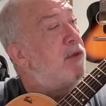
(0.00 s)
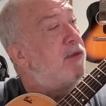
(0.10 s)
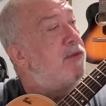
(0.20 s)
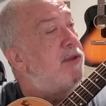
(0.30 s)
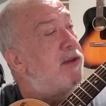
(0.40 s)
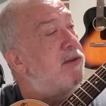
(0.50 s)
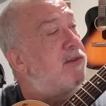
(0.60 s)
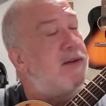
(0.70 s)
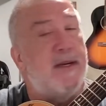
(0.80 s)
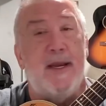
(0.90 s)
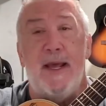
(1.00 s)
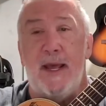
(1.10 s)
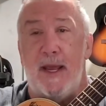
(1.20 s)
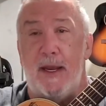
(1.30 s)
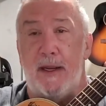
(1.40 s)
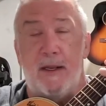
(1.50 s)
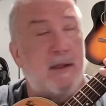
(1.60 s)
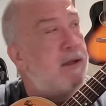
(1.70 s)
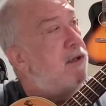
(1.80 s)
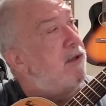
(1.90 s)
this neck,
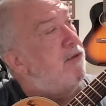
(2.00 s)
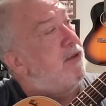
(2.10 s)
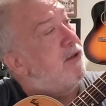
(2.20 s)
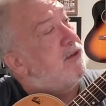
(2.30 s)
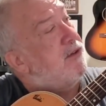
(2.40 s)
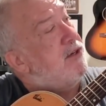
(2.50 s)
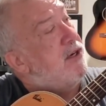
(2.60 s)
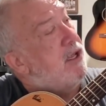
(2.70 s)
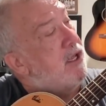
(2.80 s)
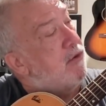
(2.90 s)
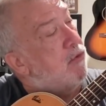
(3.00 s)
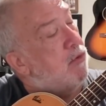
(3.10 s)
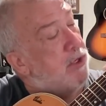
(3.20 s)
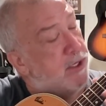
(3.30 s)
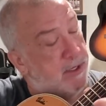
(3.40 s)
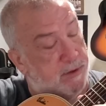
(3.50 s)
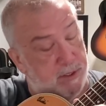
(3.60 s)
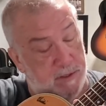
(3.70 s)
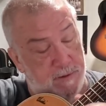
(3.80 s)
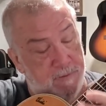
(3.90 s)
this nut width,
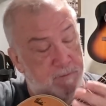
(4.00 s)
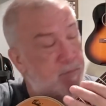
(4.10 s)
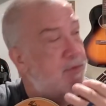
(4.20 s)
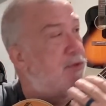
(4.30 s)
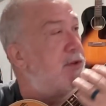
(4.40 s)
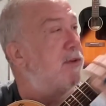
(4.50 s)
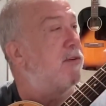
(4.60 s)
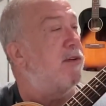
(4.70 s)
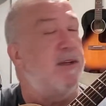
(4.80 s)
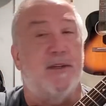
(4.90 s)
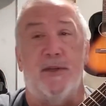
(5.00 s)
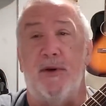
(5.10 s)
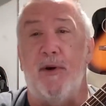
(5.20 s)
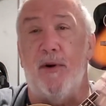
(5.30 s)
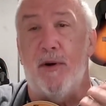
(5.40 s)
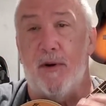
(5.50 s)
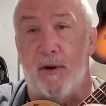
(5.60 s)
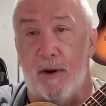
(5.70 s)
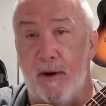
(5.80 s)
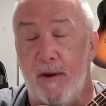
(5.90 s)
this
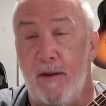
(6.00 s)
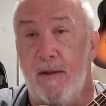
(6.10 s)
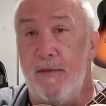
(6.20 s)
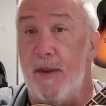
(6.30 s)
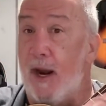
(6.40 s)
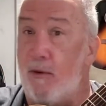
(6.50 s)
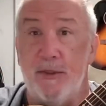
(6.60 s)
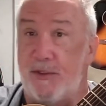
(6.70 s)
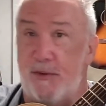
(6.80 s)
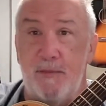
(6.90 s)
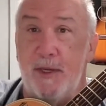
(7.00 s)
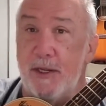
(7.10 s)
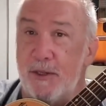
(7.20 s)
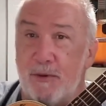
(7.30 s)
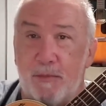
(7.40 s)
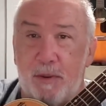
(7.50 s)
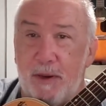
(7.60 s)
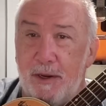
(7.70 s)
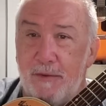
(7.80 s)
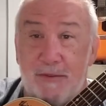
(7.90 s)
guitar that I was familiar with
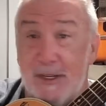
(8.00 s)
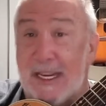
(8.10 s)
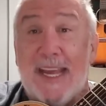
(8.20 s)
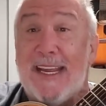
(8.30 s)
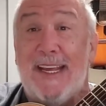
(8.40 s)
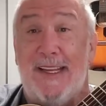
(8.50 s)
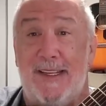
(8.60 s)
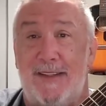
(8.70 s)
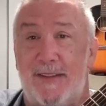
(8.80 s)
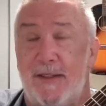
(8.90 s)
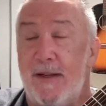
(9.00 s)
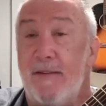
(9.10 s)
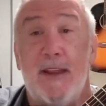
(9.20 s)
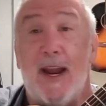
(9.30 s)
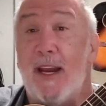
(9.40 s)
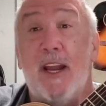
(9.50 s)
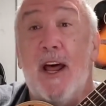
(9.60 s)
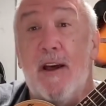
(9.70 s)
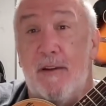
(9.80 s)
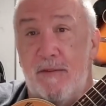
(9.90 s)
playing for decades, that I
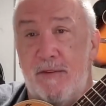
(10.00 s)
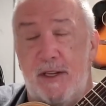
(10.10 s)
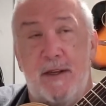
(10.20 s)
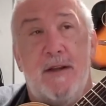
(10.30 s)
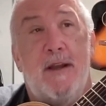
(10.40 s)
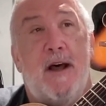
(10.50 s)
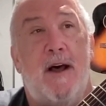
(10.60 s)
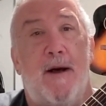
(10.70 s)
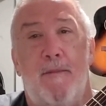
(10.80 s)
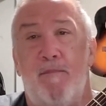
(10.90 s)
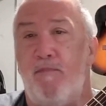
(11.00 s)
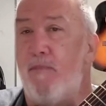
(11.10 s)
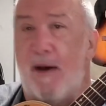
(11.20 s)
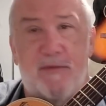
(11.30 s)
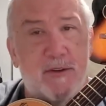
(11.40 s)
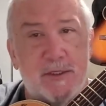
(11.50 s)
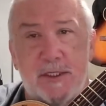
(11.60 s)
loved. My first